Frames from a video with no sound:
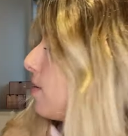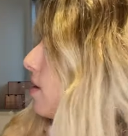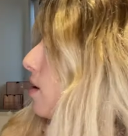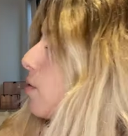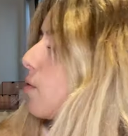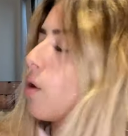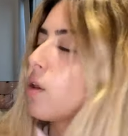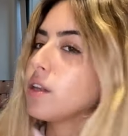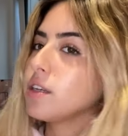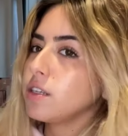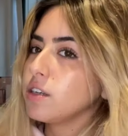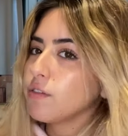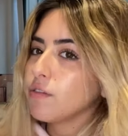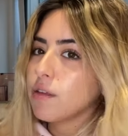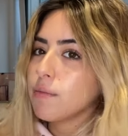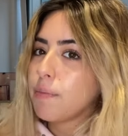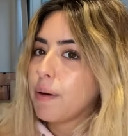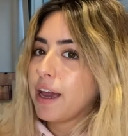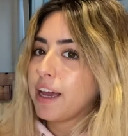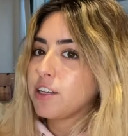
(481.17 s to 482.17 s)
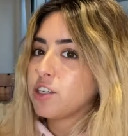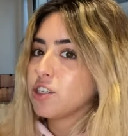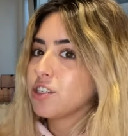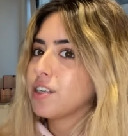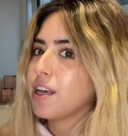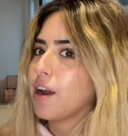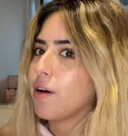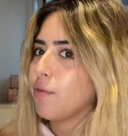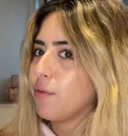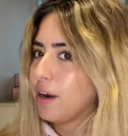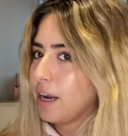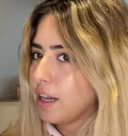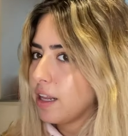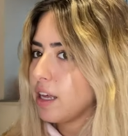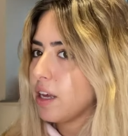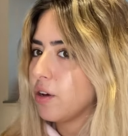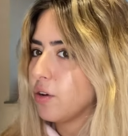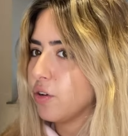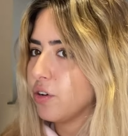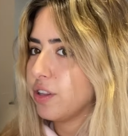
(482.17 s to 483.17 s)
the quality of the pages are really
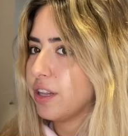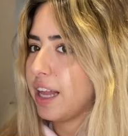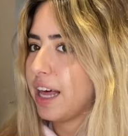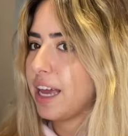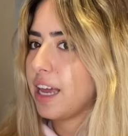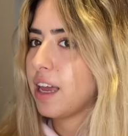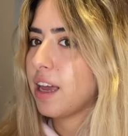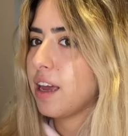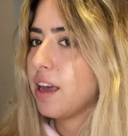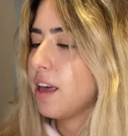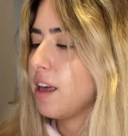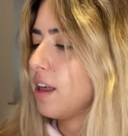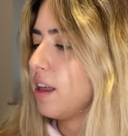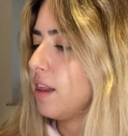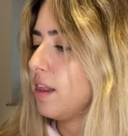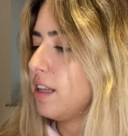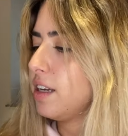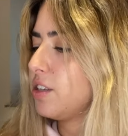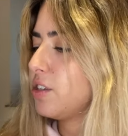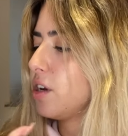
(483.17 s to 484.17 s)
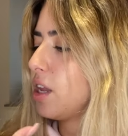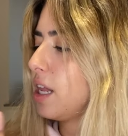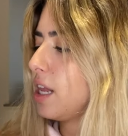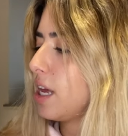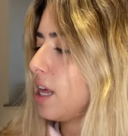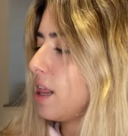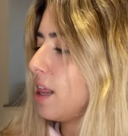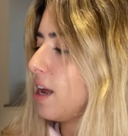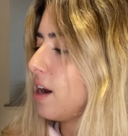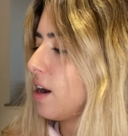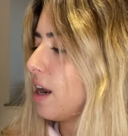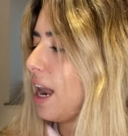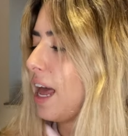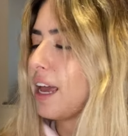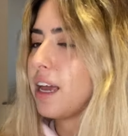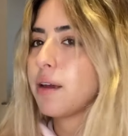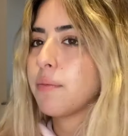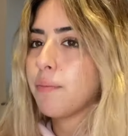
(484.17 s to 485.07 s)
good, like literally they're like